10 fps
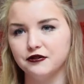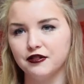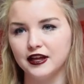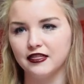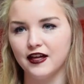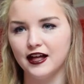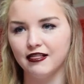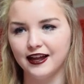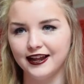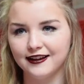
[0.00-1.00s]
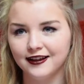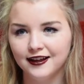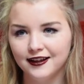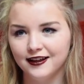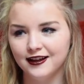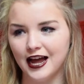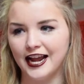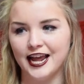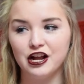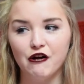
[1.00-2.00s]
you think that like,
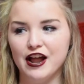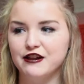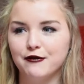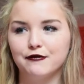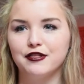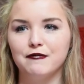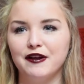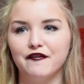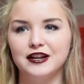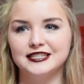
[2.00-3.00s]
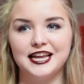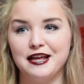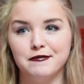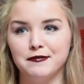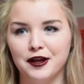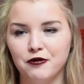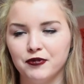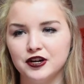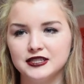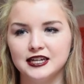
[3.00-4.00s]
I can't go anywhere without my friends, I can't be my own
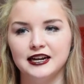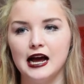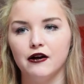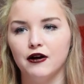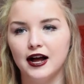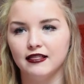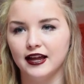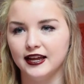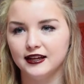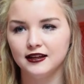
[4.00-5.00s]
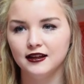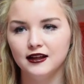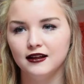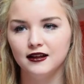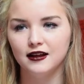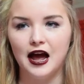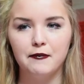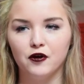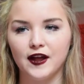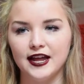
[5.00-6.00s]
person. And now
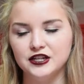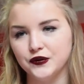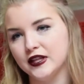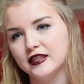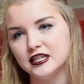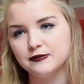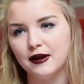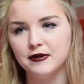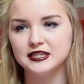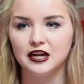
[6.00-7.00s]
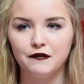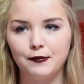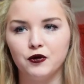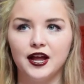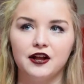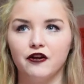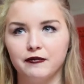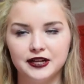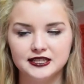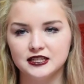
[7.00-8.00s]
I'm okay doing things by myself, I'm okay
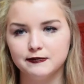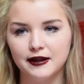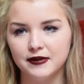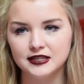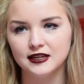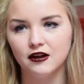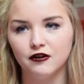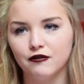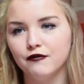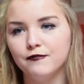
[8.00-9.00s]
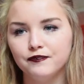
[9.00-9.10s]
going places by myself.